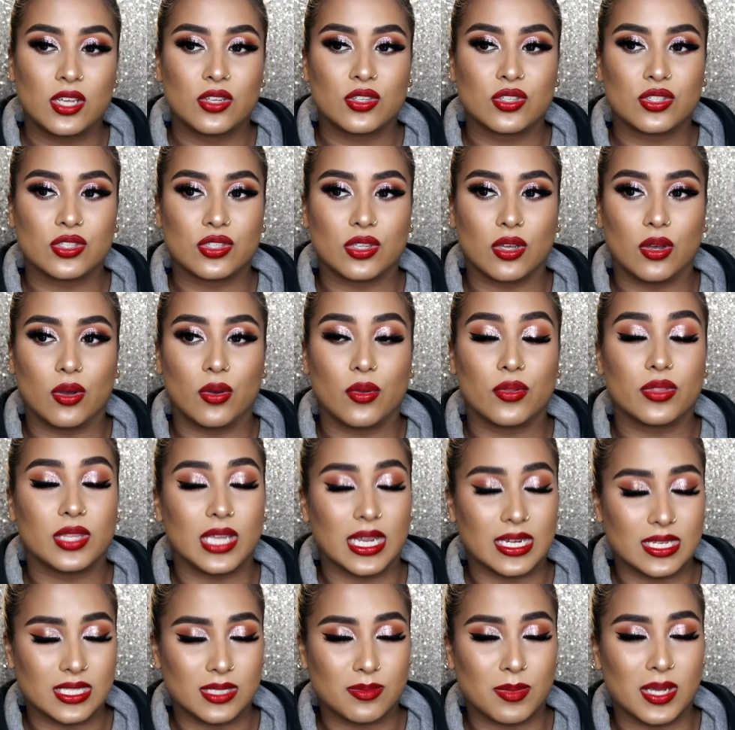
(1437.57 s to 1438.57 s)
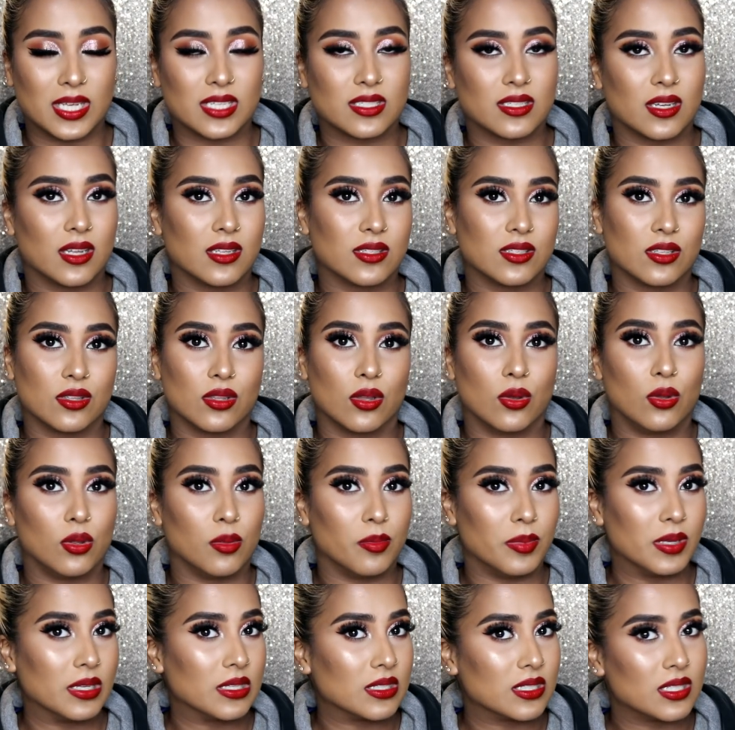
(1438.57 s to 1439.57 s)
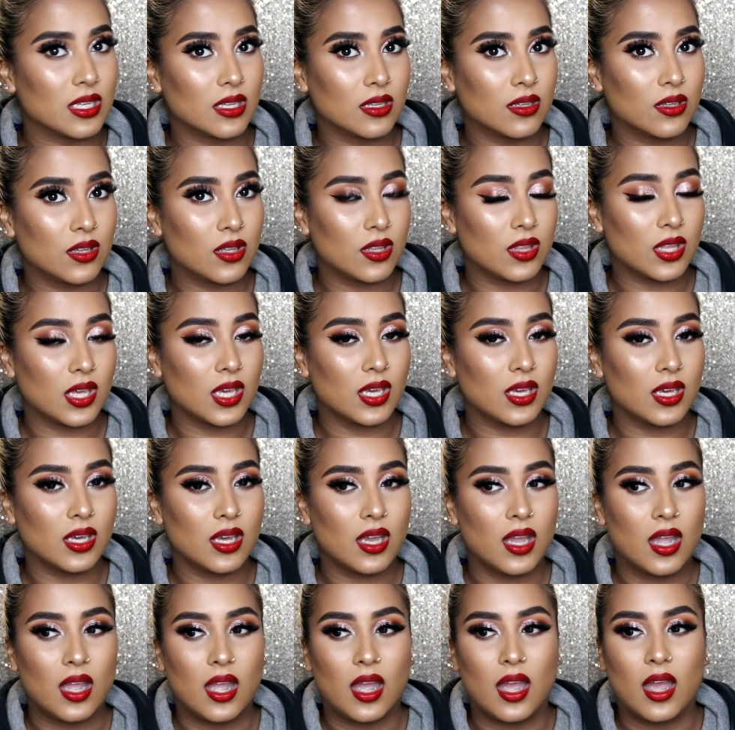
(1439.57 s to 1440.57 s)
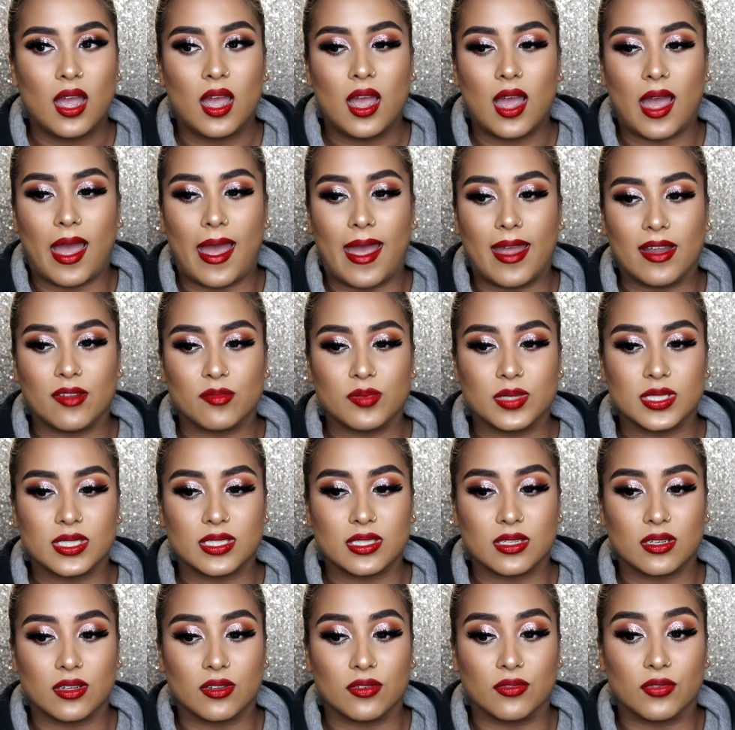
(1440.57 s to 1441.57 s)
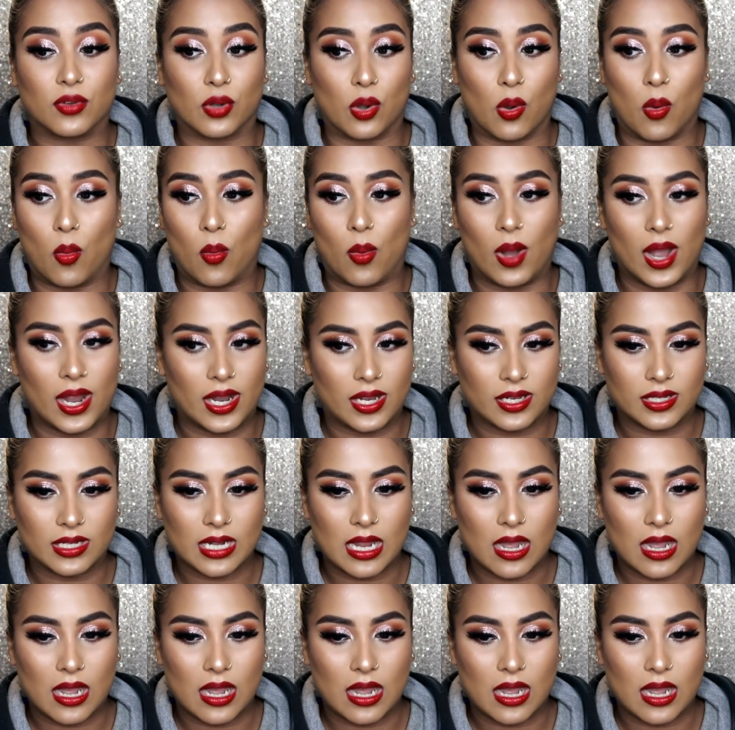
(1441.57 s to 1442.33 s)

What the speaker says: So that is my stance on the whole being single thing. I have been single for a while